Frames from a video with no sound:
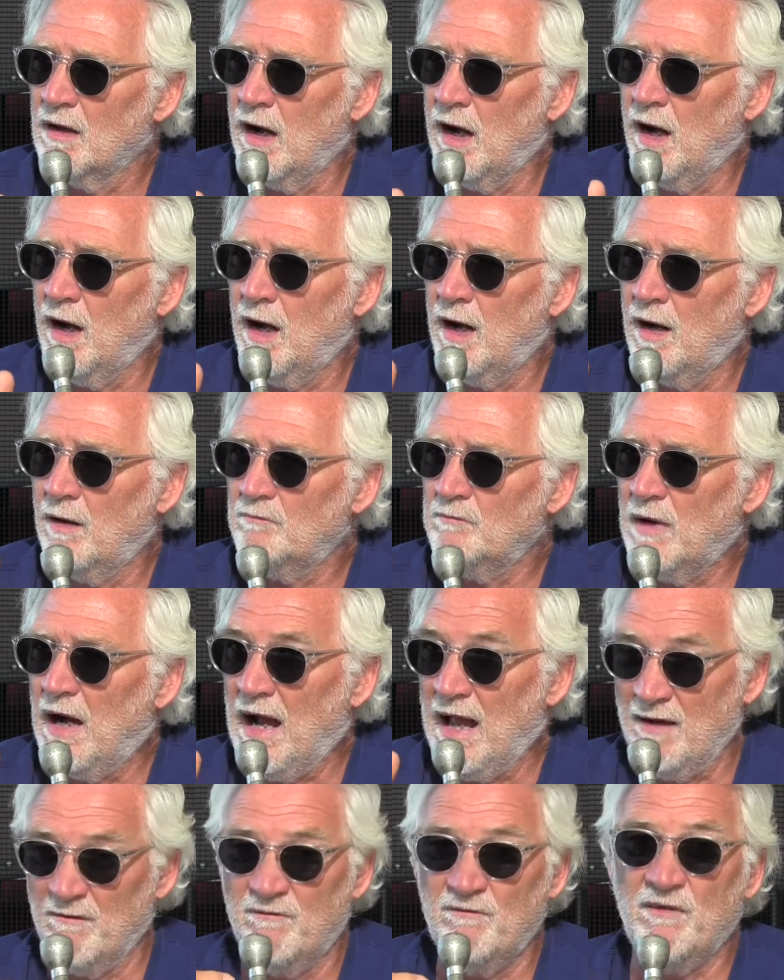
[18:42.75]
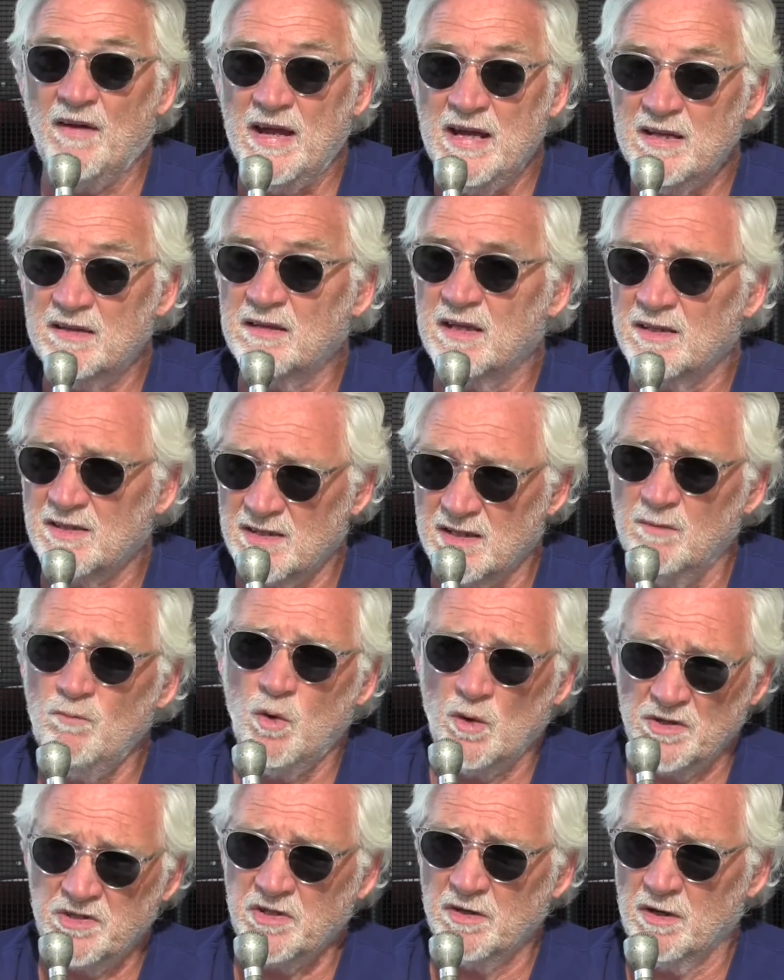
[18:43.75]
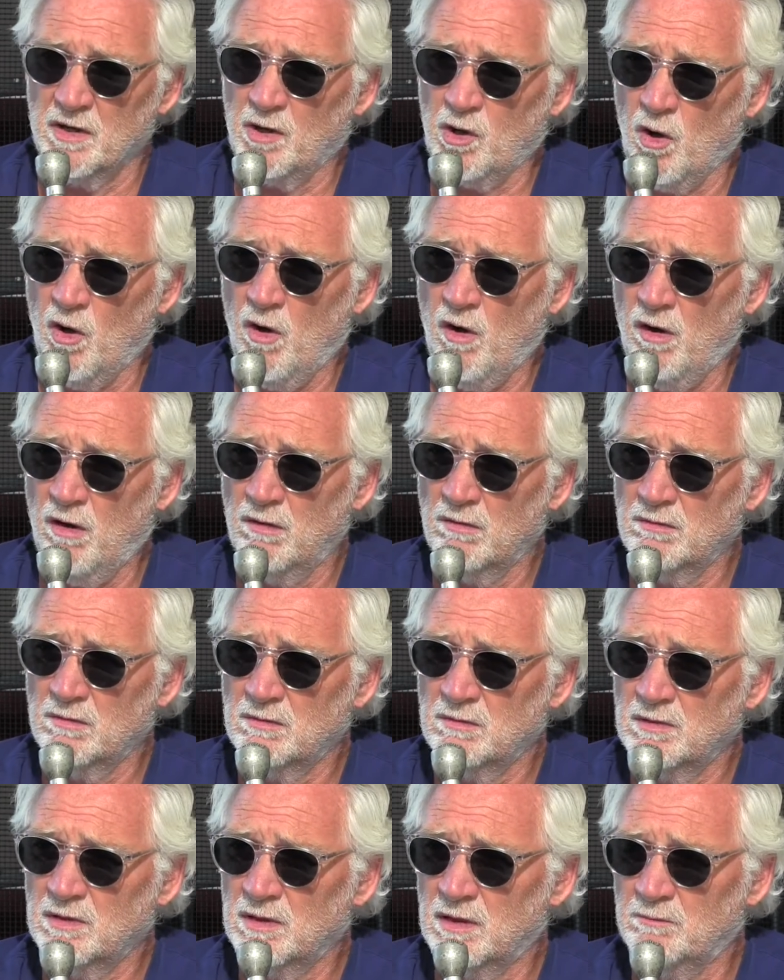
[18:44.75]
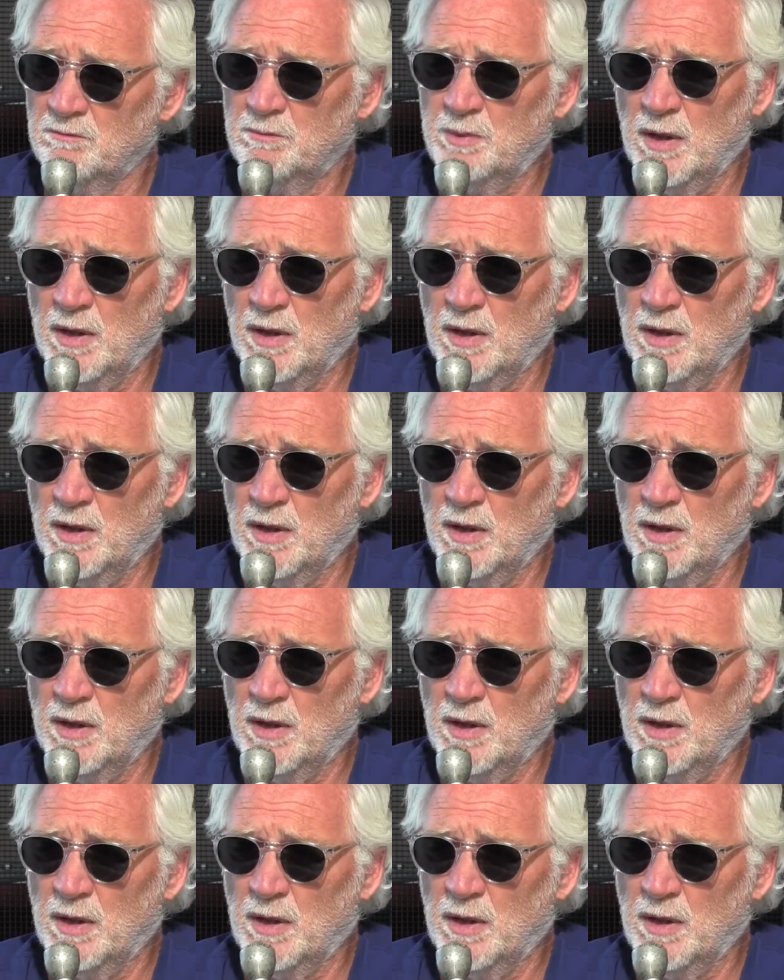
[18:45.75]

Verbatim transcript: Um, I have faith that someone's going to call, mm-hmm.